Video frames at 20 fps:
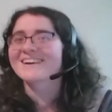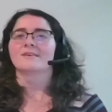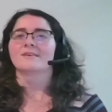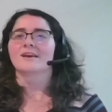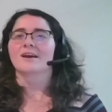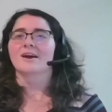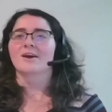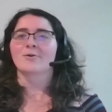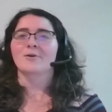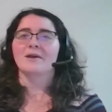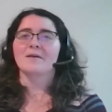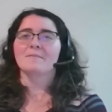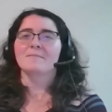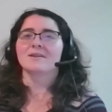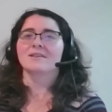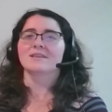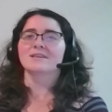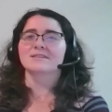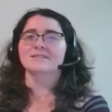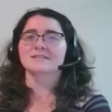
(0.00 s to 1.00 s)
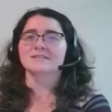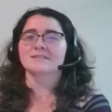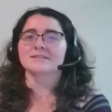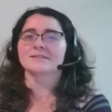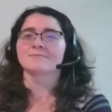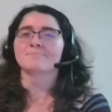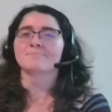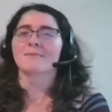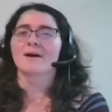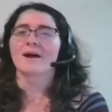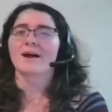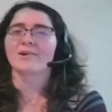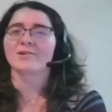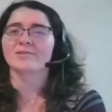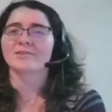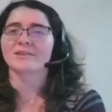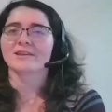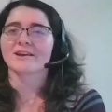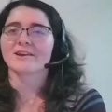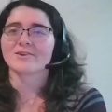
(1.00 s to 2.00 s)
Okay, but at least this is
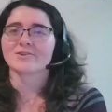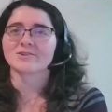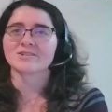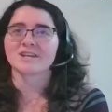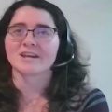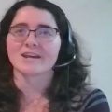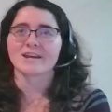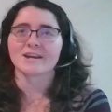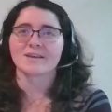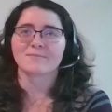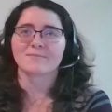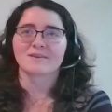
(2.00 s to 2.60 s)
mildly entertaining